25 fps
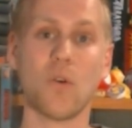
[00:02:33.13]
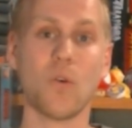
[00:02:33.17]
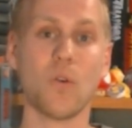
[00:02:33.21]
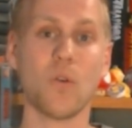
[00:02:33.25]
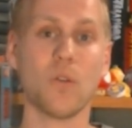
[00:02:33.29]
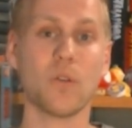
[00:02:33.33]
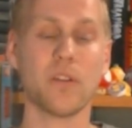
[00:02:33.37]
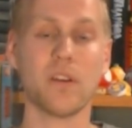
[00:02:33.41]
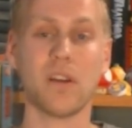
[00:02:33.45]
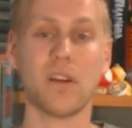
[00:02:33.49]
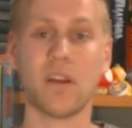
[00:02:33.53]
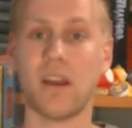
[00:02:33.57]

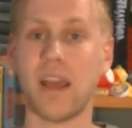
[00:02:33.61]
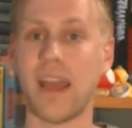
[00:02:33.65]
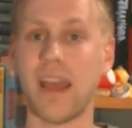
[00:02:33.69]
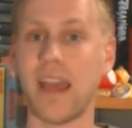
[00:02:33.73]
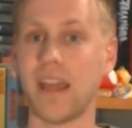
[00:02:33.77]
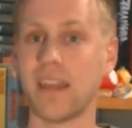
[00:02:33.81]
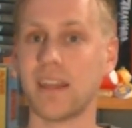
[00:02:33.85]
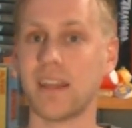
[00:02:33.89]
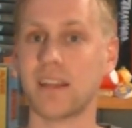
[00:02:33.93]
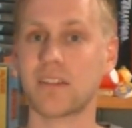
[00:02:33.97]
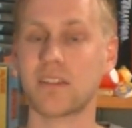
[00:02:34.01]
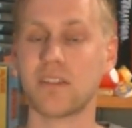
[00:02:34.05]
old
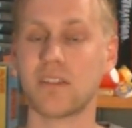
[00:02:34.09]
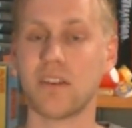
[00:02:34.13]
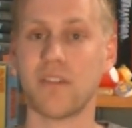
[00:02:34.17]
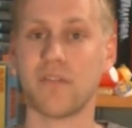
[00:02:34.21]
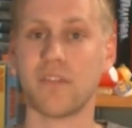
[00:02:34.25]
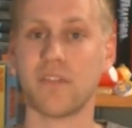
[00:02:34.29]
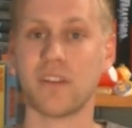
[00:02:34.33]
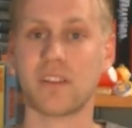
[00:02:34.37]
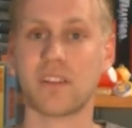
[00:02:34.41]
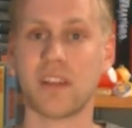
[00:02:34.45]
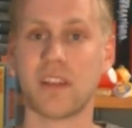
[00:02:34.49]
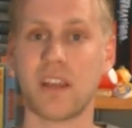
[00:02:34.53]
attic
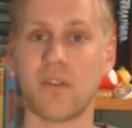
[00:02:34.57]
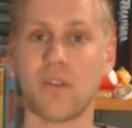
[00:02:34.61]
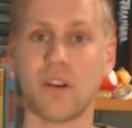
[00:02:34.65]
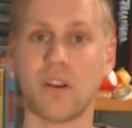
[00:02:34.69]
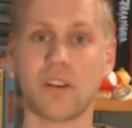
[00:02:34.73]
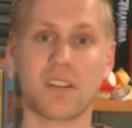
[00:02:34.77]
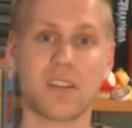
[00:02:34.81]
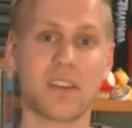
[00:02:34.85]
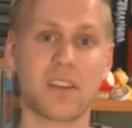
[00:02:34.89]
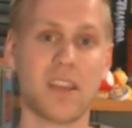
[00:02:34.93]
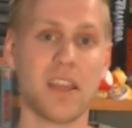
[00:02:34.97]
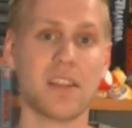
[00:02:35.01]
stuff,
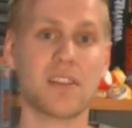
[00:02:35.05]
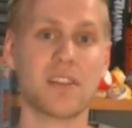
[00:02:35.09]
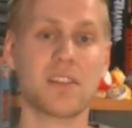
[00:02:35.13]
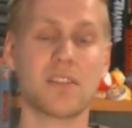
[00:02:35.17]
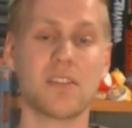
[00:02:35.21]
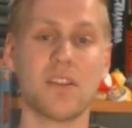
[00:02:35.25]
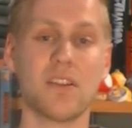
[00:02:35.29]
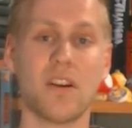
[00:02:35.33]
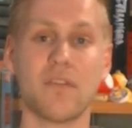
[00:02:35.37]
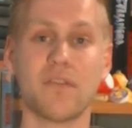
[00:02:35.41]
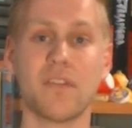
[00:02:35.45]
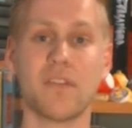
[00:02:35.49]
etc., kids
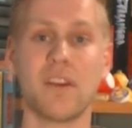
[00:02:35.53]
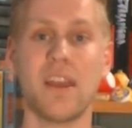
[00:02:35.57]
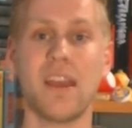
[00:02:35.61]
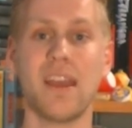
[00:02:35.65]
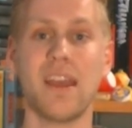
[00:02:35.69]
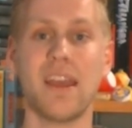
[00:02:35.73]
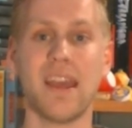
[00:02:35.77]
stuff,